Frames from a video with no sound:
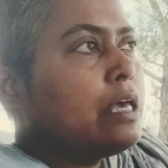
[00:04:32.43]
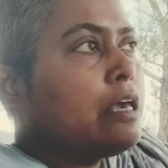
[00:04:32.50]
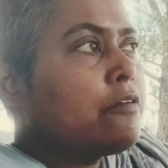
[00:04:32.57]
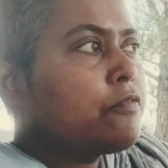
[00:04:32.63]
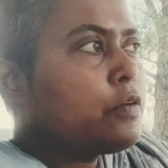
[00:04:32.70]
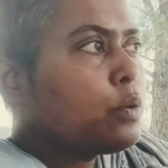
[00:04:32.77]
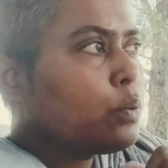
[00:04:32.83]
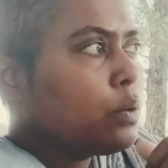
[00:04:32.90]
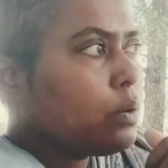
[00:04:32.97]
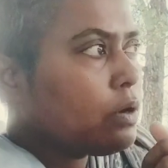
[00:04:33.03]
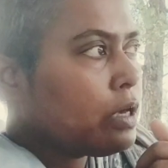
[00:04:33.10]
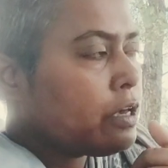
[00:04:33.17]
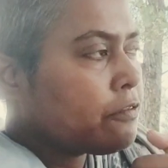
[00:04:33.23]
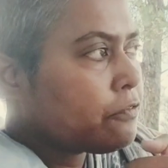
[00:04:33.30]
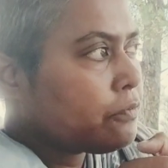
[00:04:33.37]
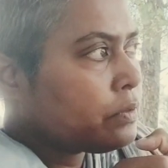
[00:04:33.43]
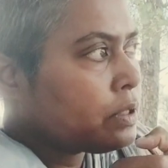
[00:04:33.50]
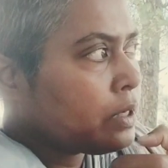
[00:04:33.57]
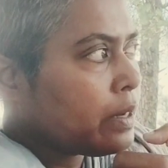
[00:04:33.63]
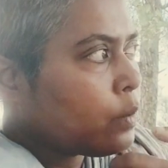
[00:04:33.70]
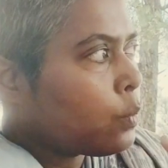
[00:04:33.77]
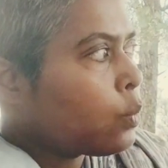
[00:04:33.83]
if you if
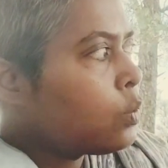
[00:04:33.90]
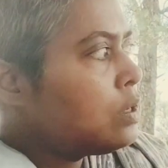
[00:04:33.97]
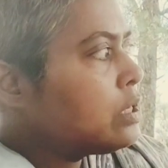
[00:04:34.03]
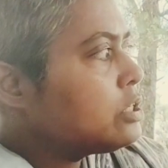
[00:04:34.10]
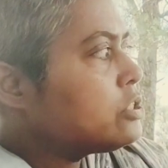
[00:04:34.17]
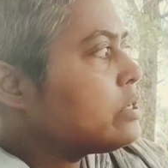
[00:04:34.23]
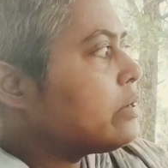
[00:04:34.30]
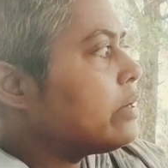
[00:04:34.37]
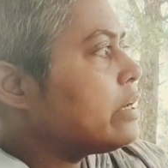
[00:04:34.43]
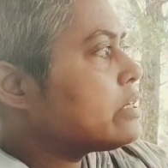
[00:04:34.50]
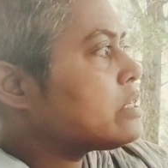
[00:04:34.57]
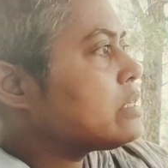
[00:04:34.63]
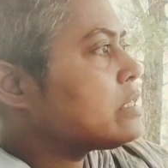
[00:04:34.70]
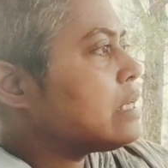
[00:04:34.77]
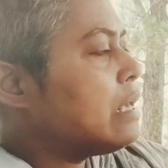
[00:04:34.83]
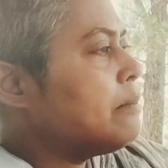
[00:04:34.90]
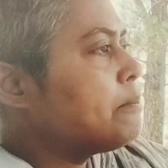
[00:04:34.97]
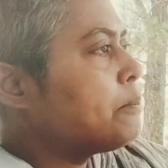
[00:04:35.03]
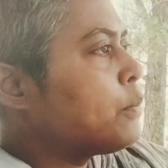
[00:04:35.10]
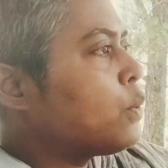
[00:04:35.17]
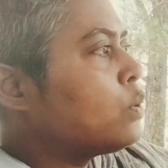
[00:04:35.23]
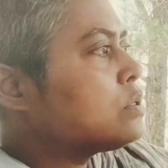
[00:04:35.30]
the older generations
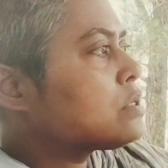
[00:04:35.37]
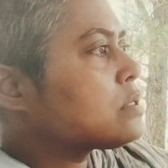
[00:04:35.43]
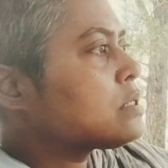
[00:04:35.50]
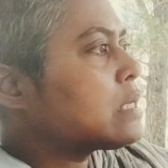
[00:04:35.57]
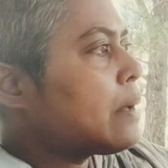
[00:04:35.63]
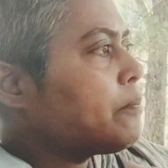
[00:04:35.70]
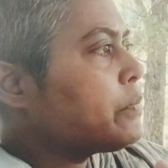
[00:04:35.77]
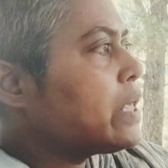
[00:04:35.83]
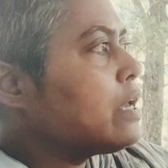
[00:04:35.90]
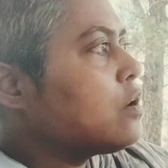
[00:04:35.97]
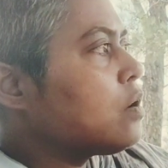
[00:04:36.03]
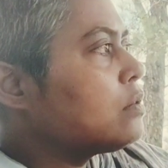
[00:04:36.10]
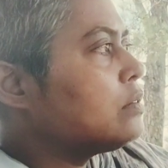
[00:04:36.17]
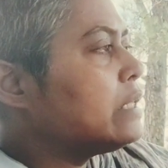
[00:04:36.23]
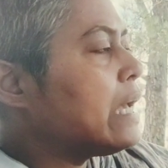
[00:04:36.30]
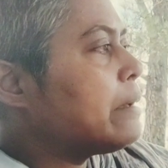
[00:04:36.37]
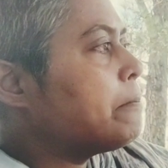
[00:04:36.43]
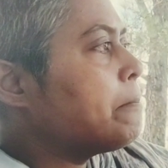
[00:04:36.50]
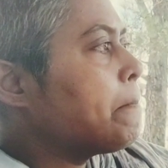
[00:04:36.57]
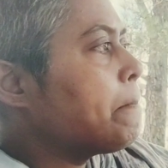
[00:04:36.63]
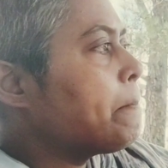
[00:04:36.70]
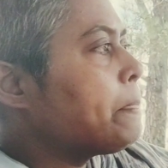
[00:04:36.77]
impose something on
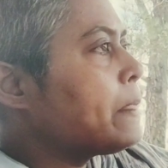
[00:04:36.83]
them